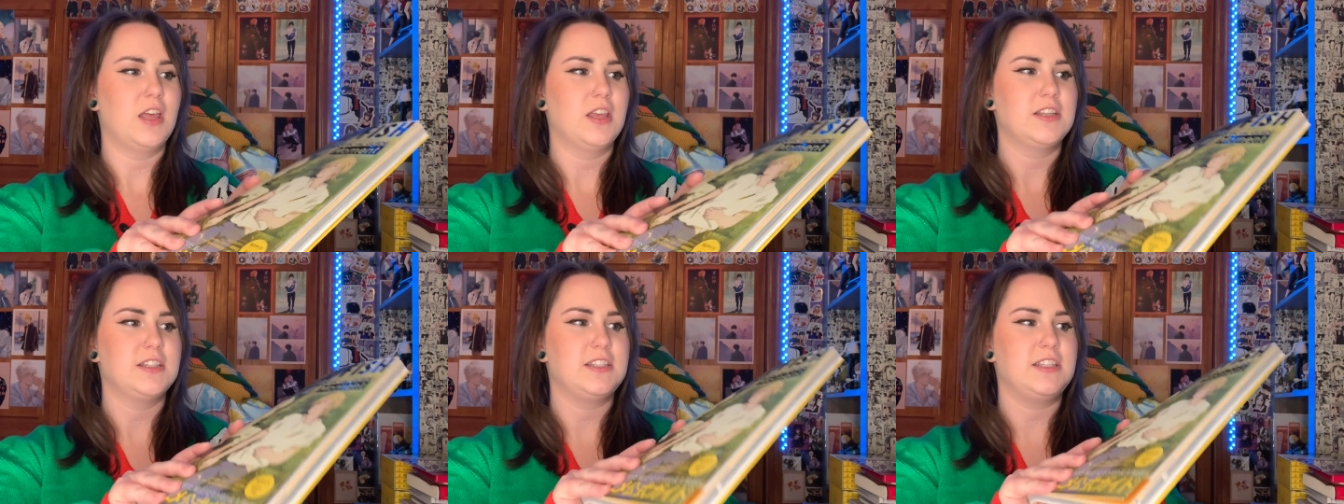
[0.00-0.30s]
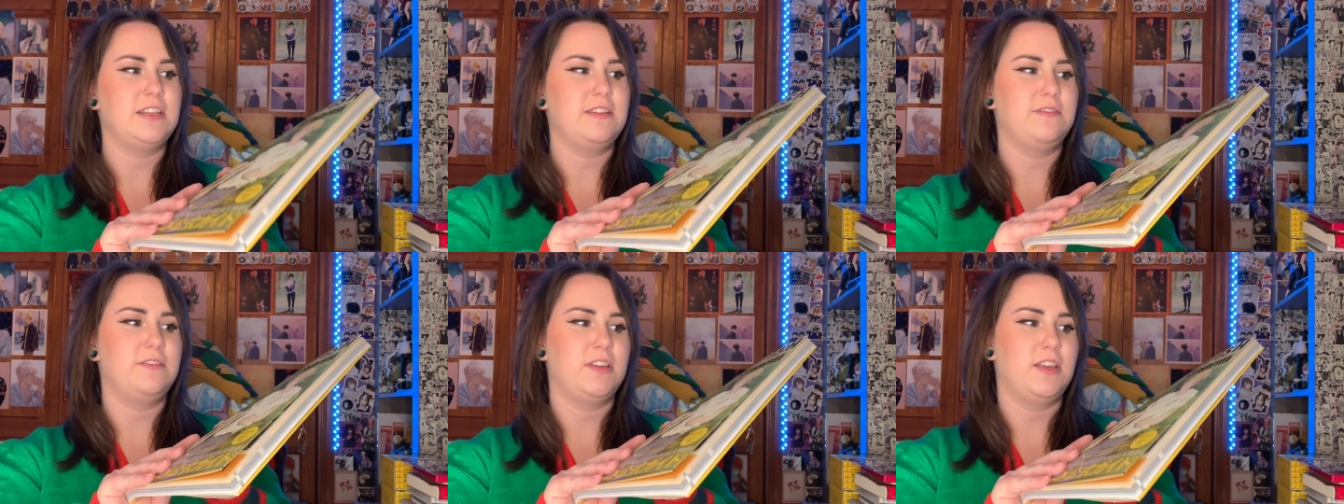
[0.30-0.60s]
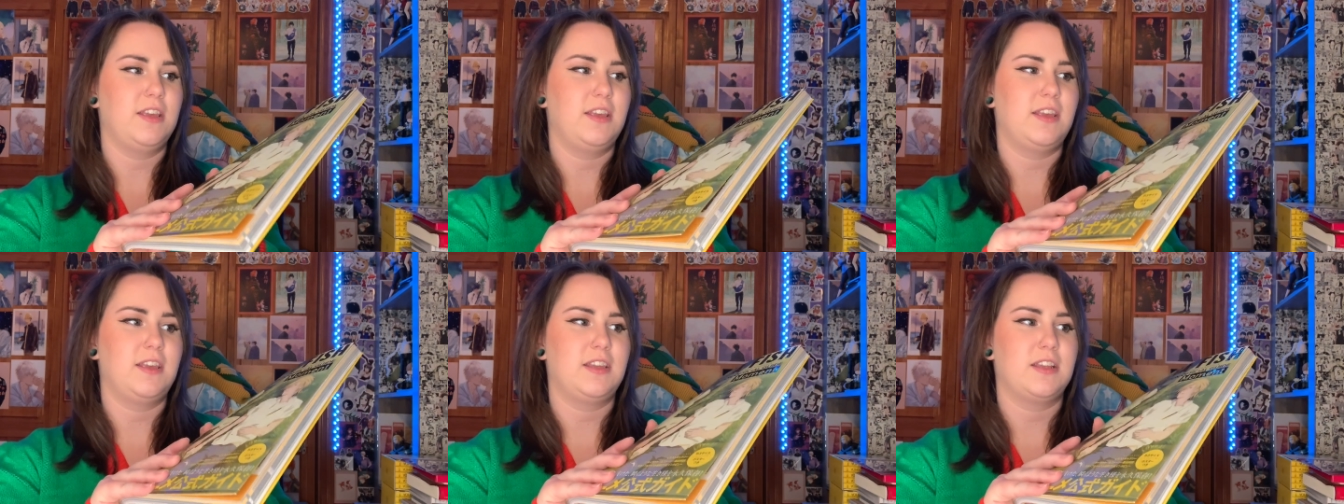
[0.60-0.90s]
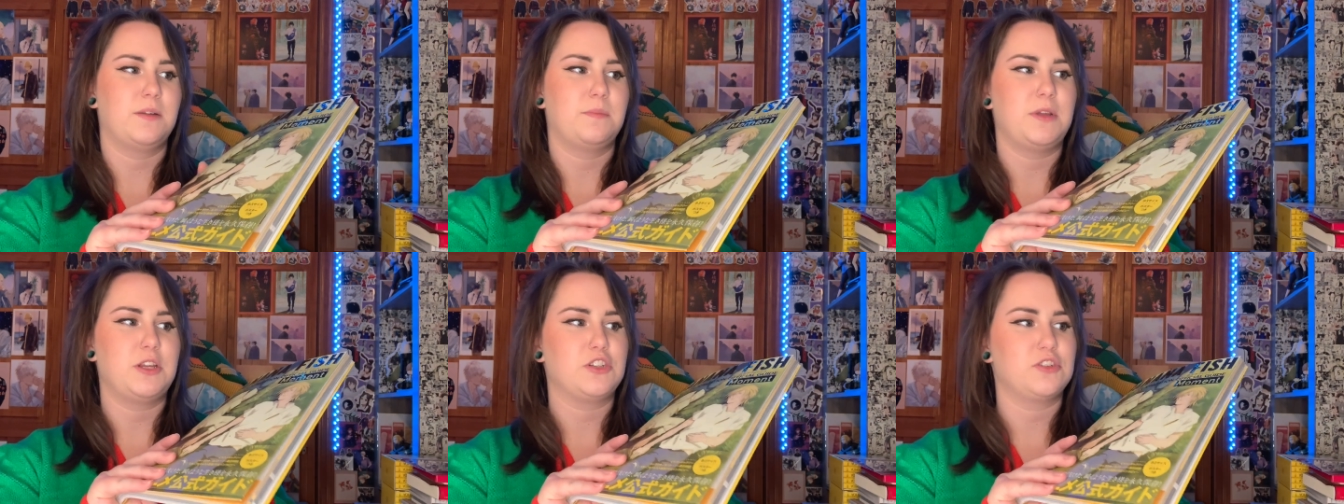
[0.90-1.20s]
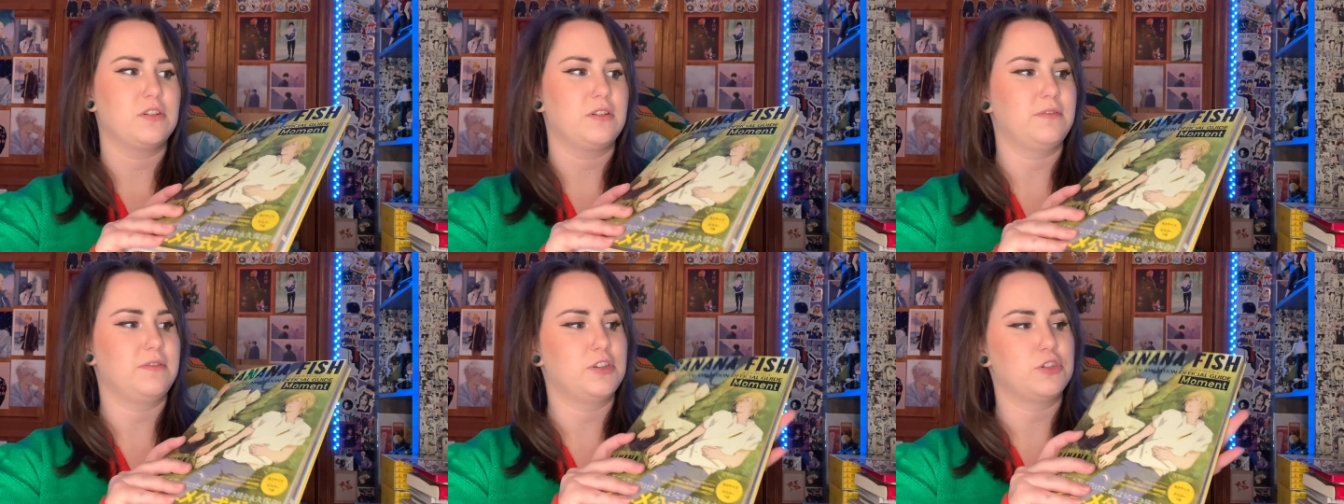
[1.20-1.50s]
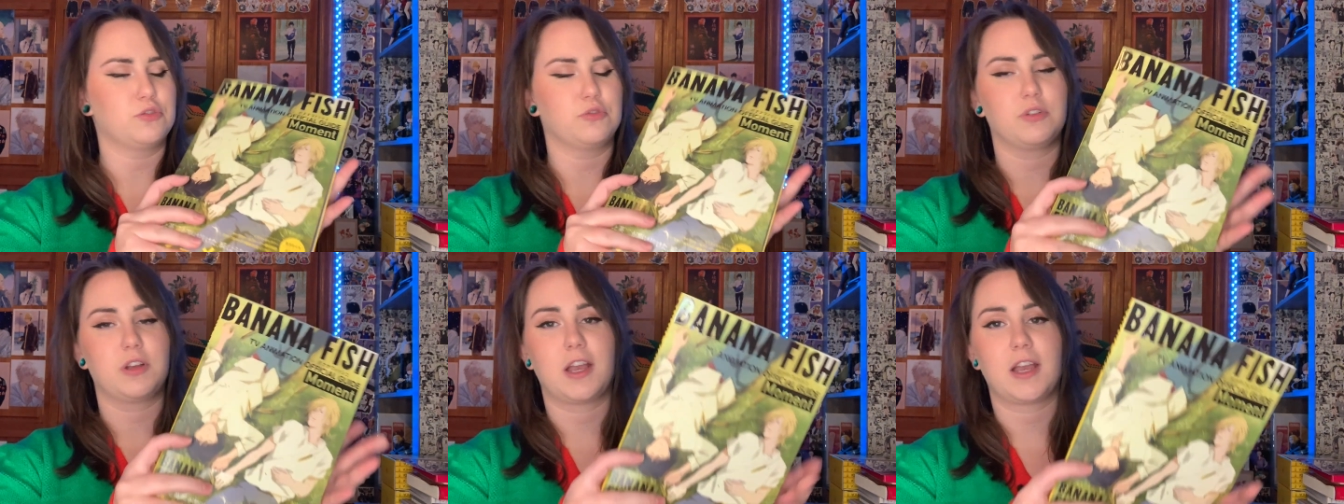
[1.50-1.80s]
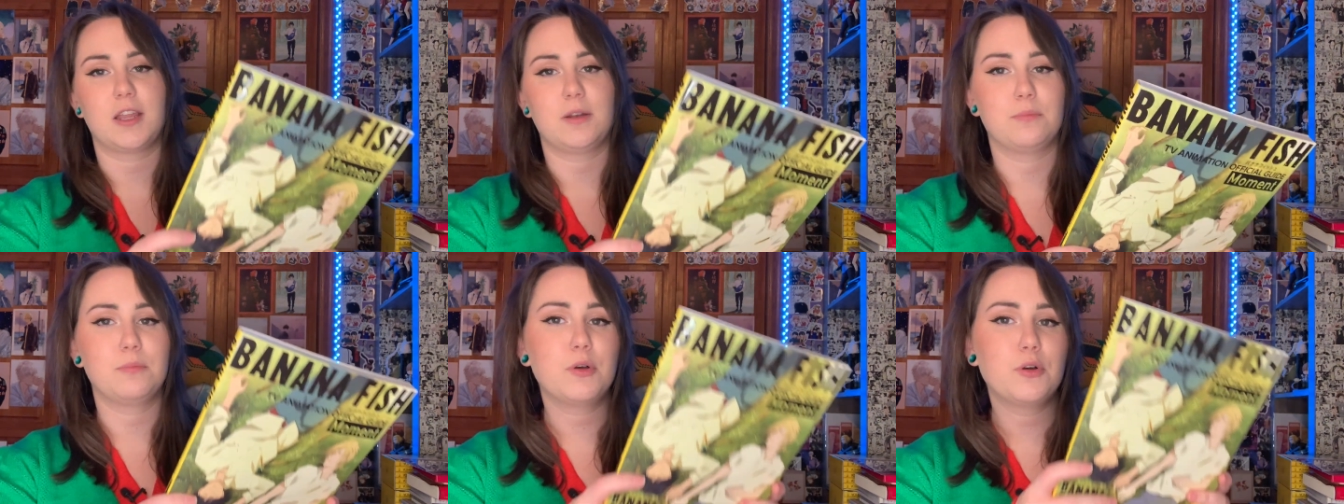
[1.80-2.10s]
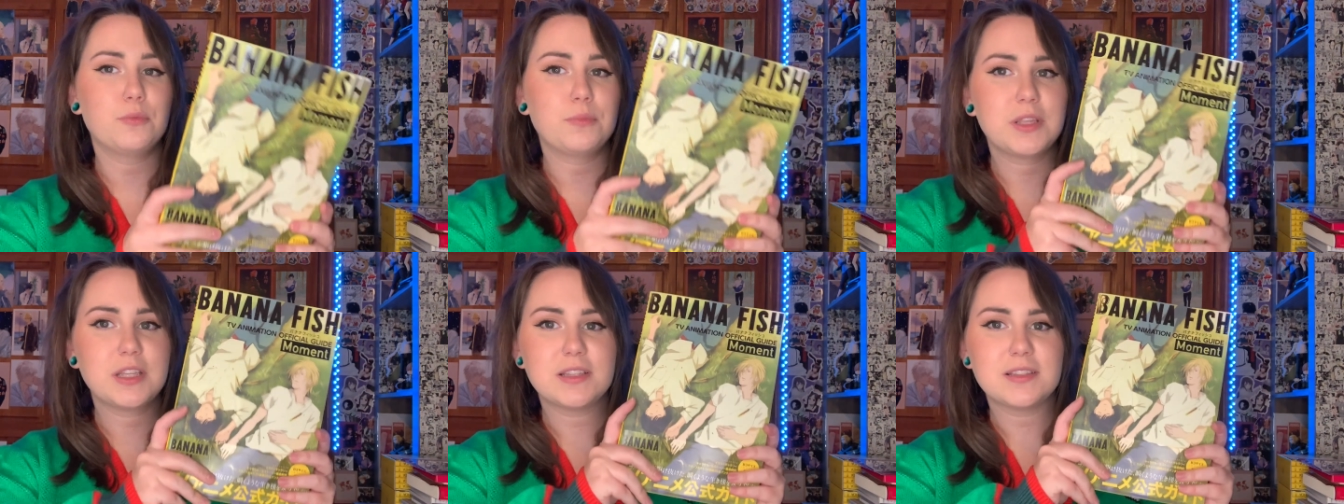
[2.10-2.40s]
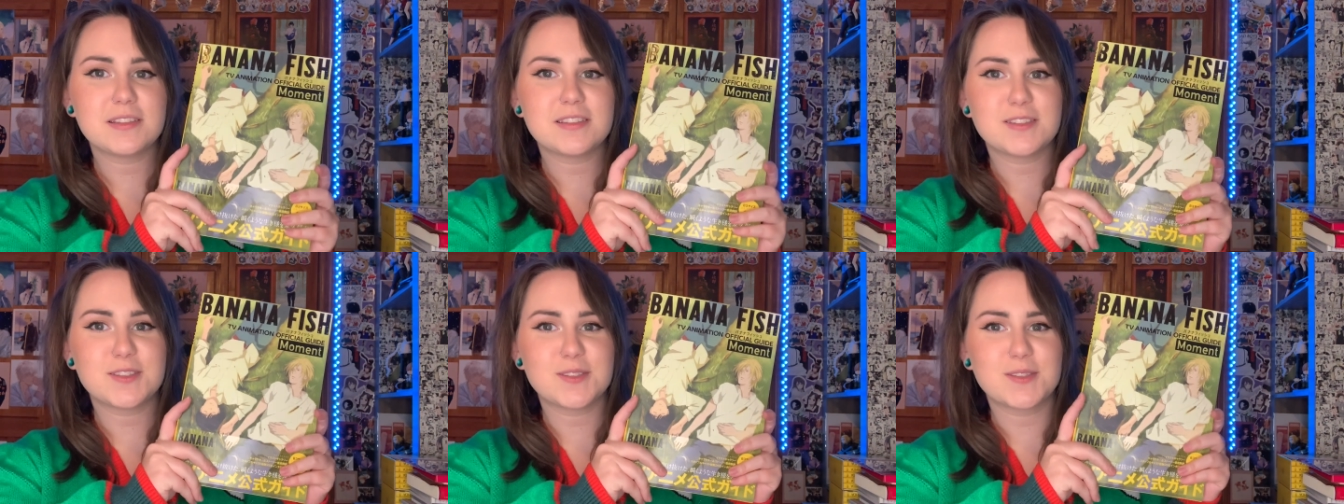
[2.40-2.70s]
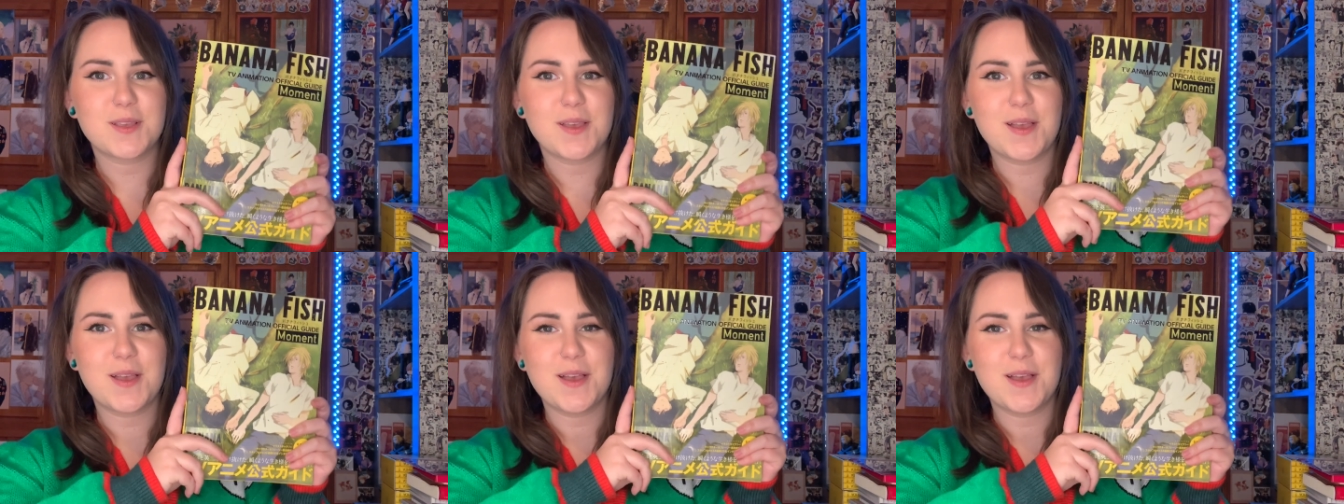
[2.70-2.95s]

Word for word: TV Animation Official Guide Moments.